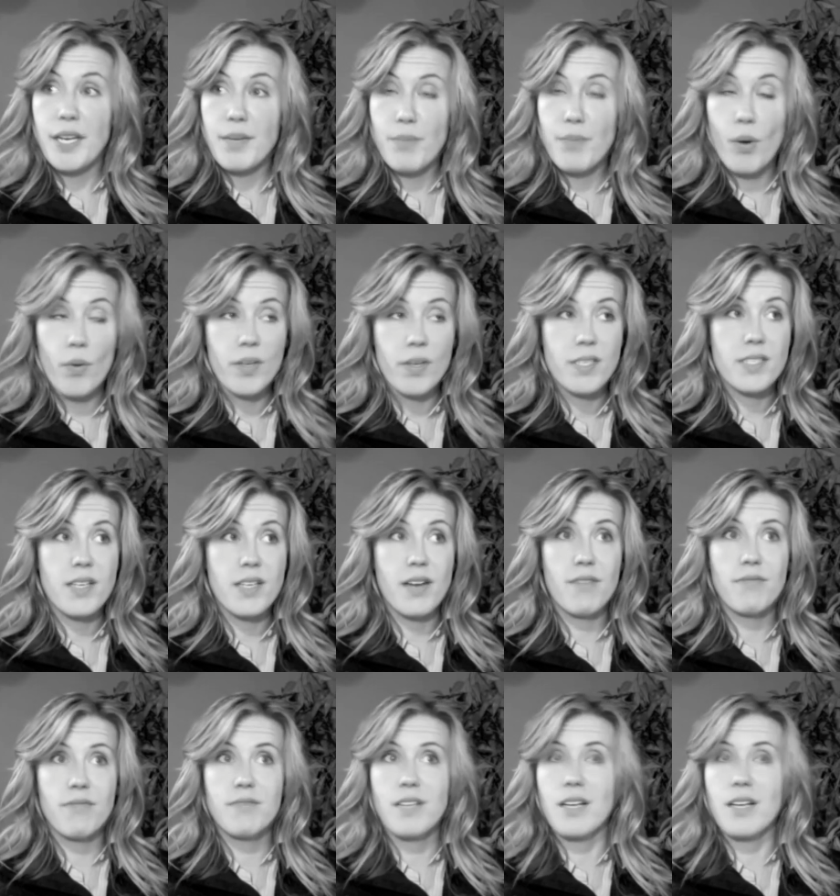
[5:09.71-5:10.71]
boating stuff?
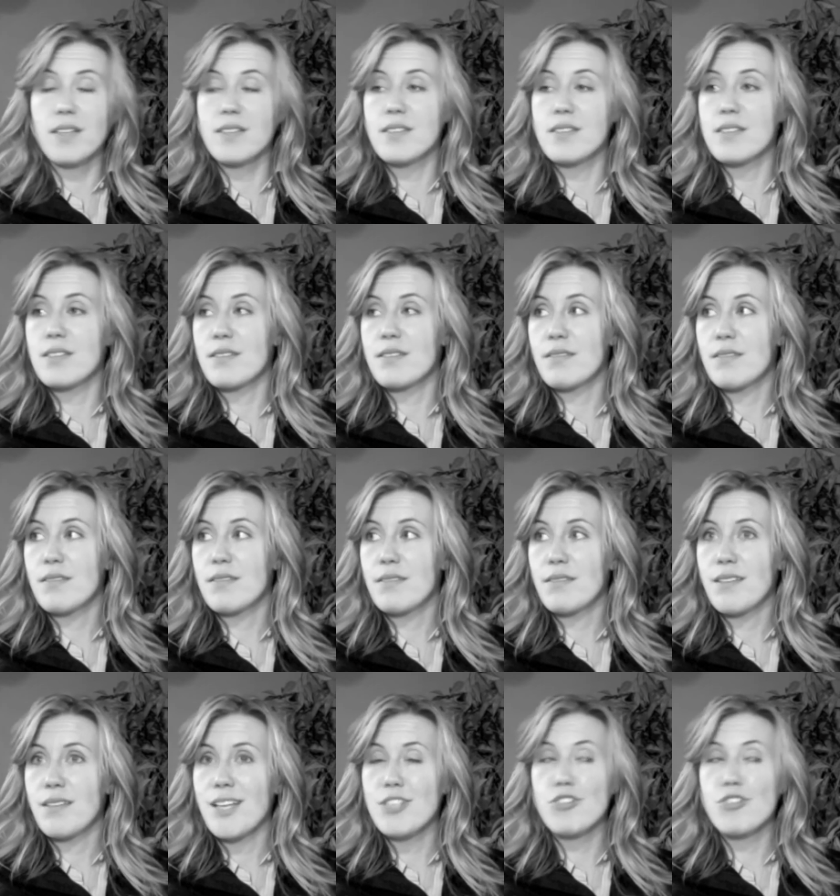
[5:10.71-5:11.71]
Tons.
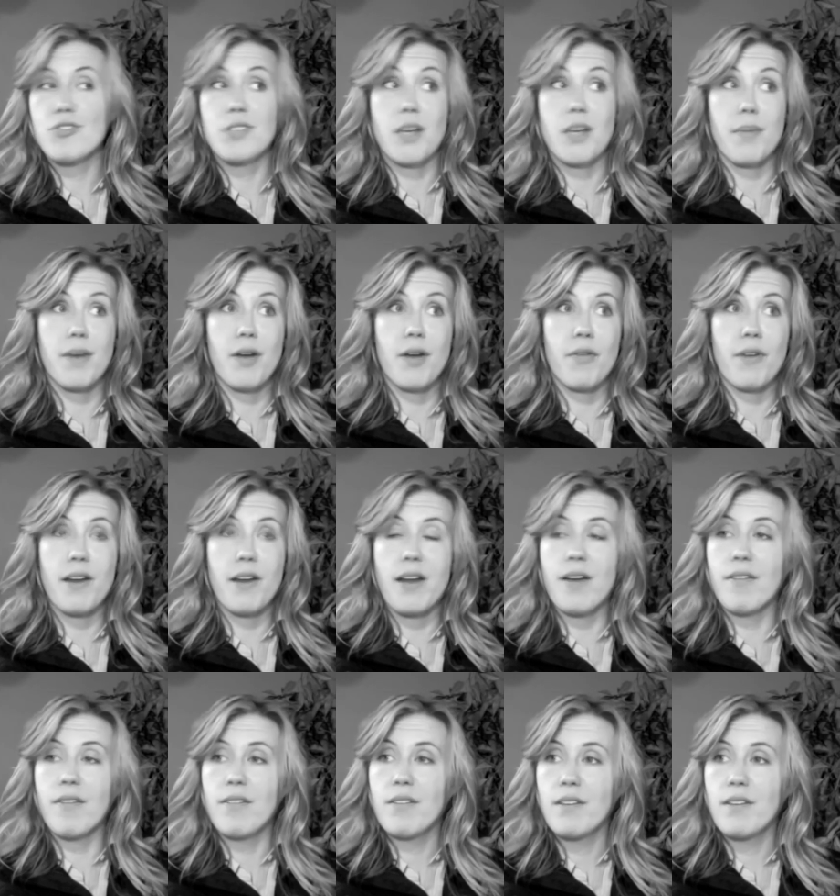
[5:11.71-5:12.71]
That's just coming out right
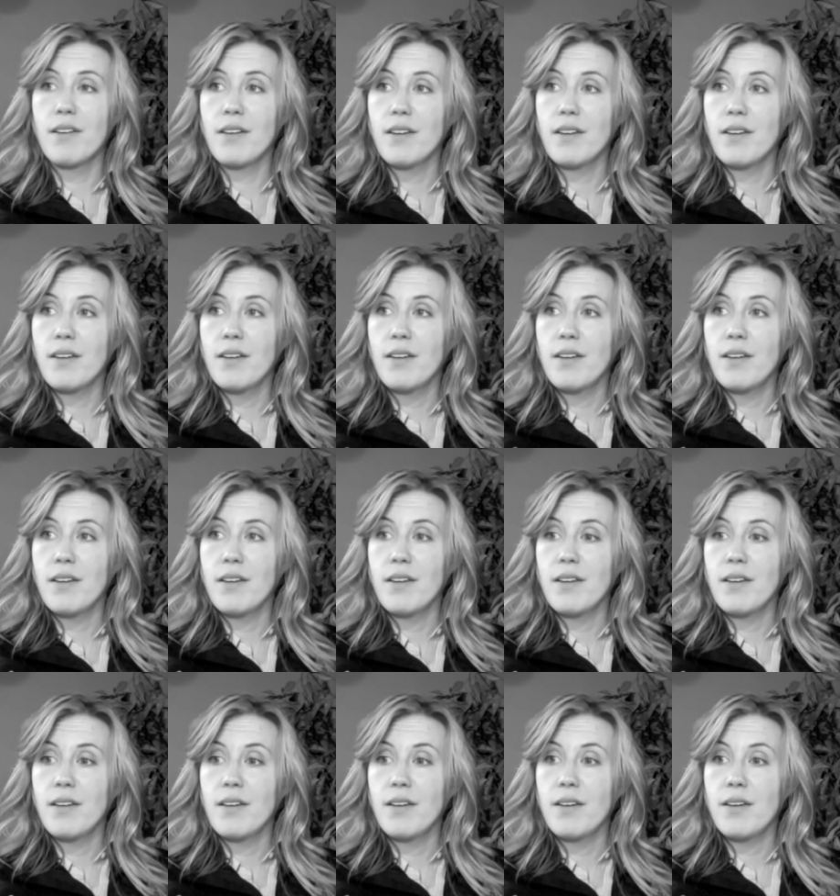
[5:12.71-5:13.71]
now.
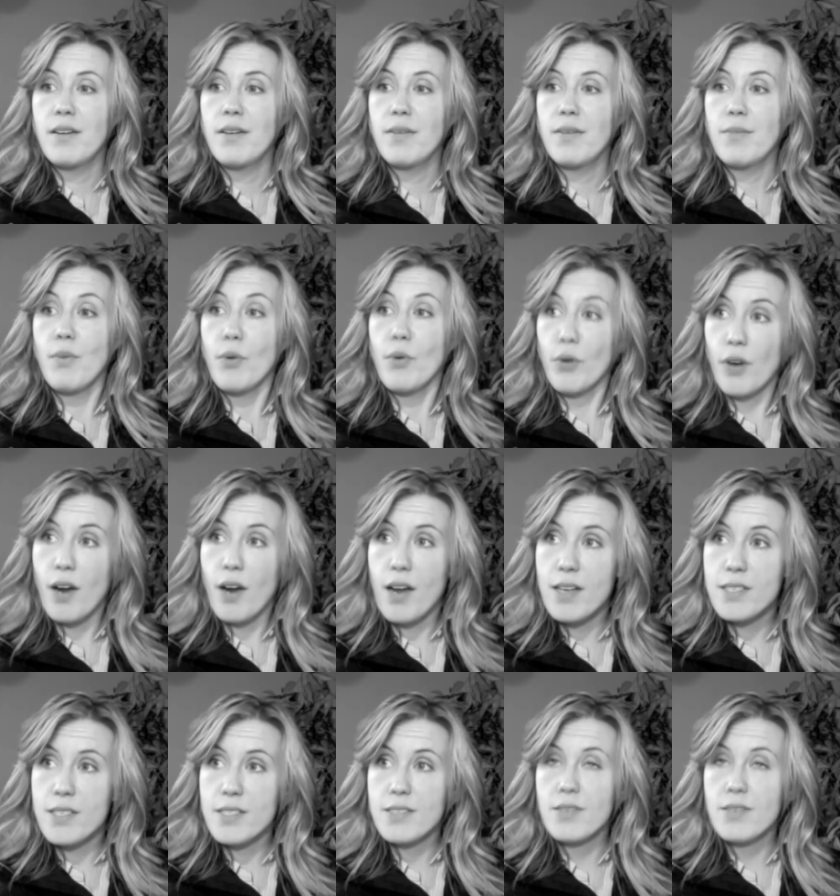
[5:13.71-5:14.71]

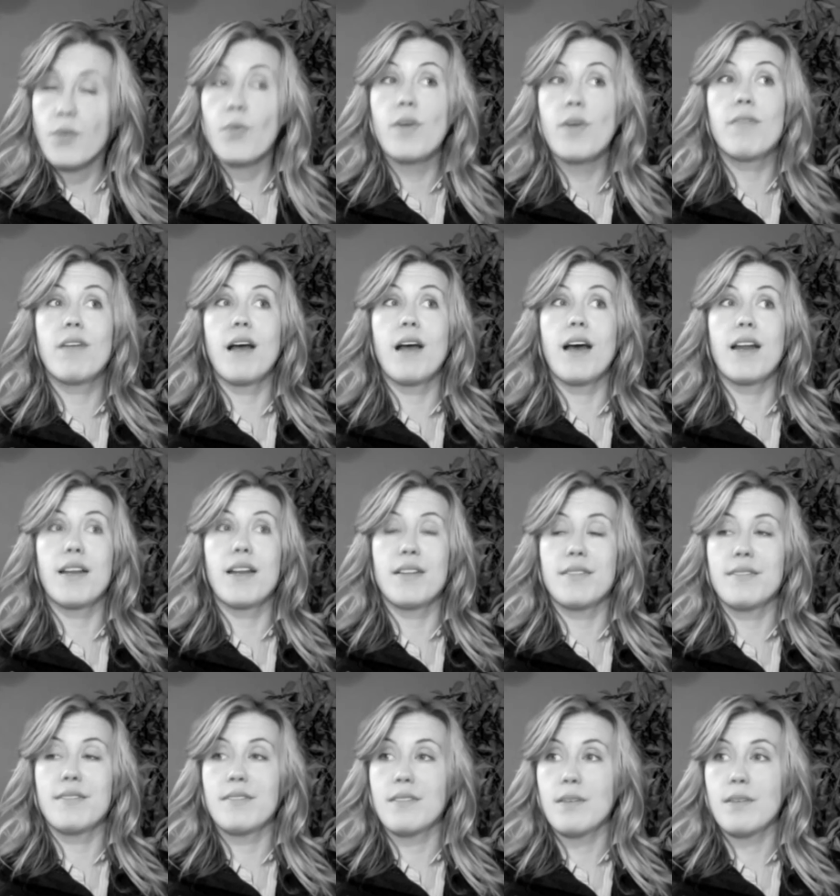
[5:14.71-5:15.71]
Motocross? We've got it.
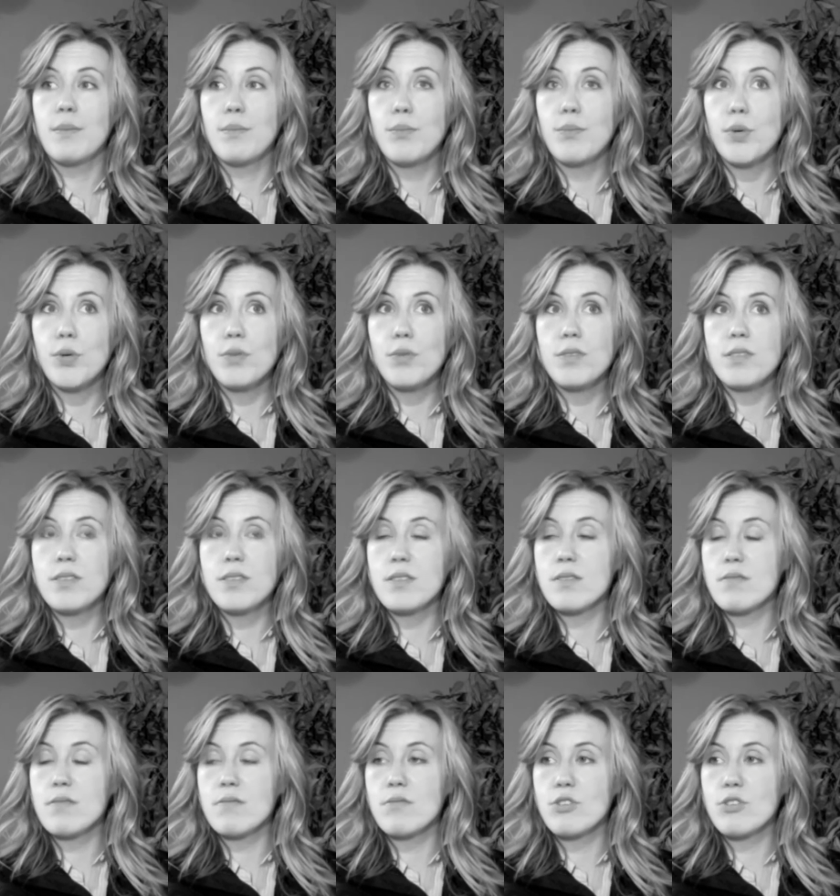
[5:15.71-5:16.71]
Boots,
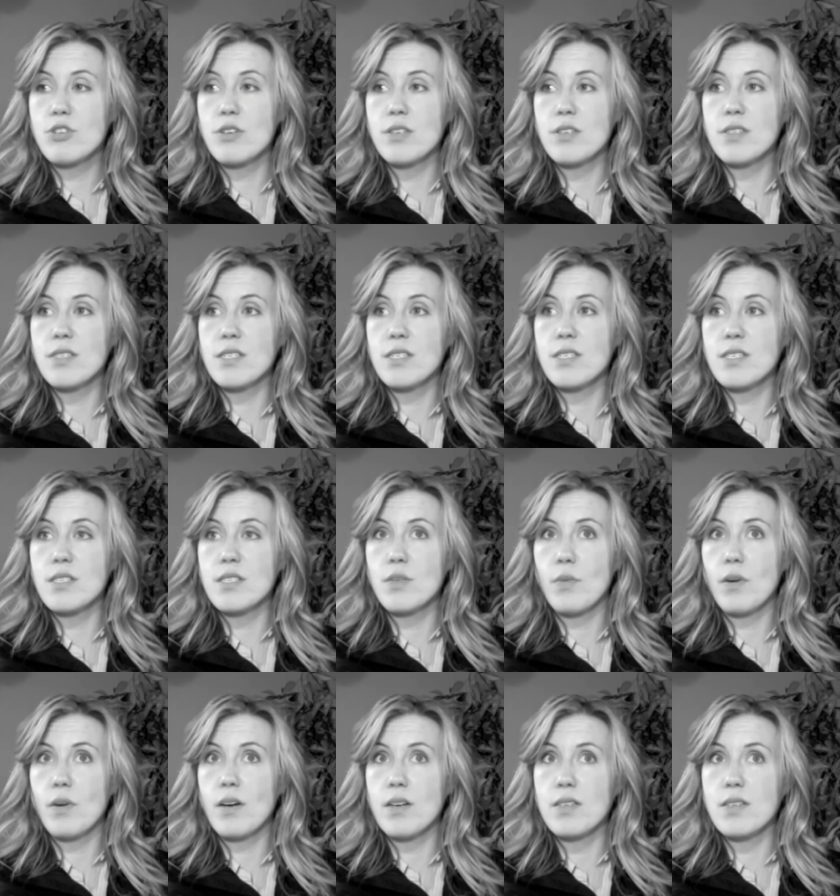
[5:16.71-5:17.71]
jerseys, the
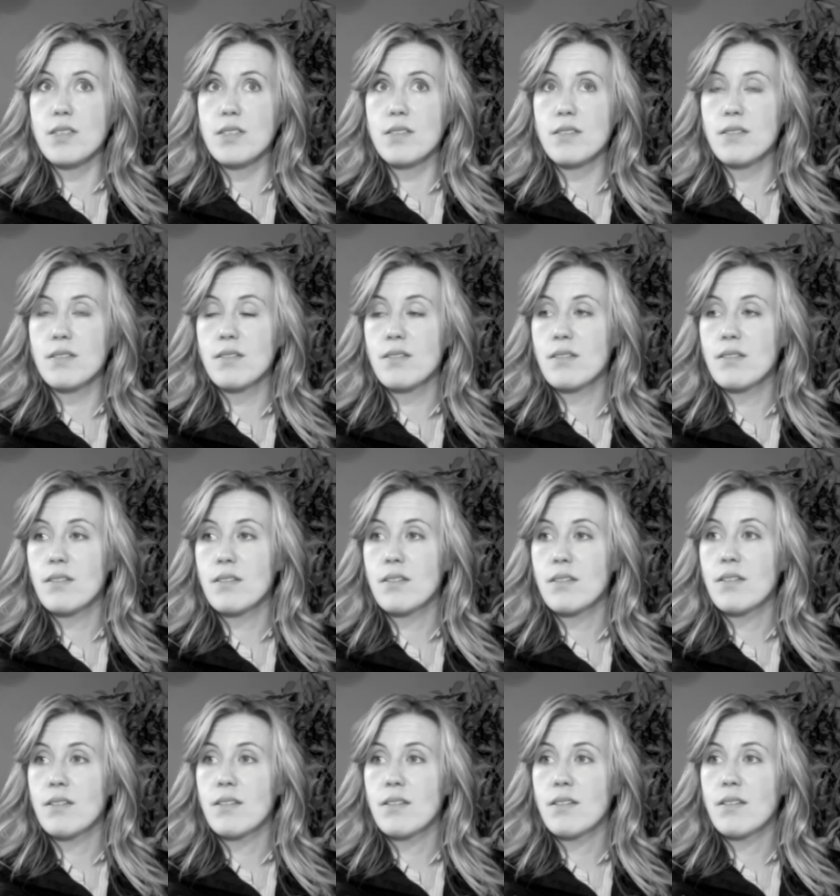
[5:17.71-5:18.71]
works.
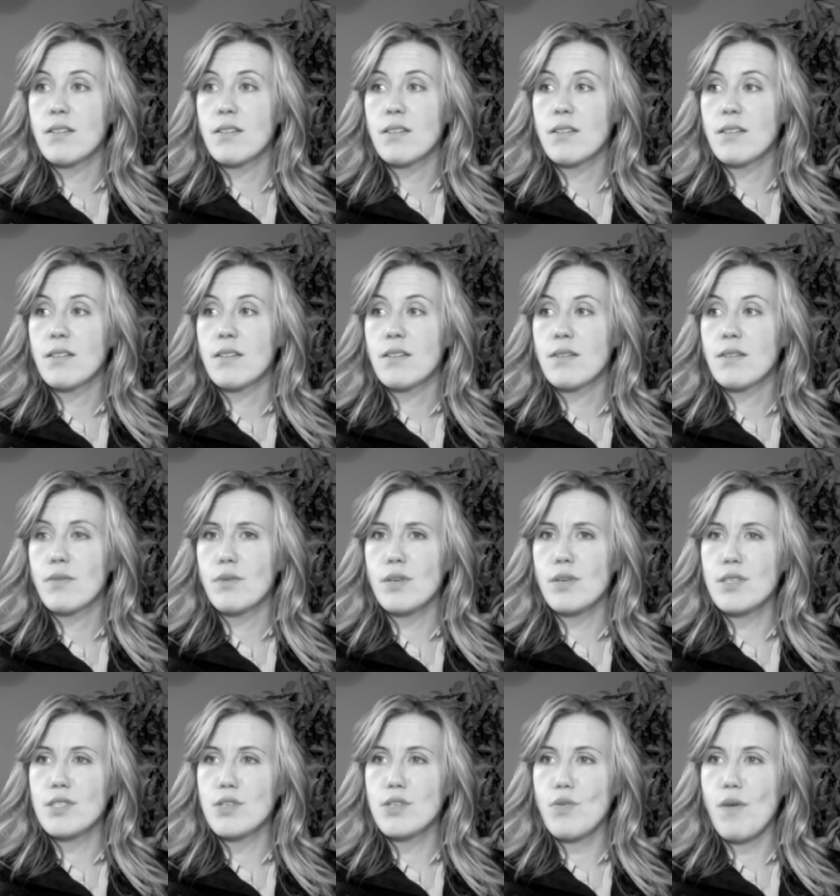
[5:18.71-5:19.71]
What else do you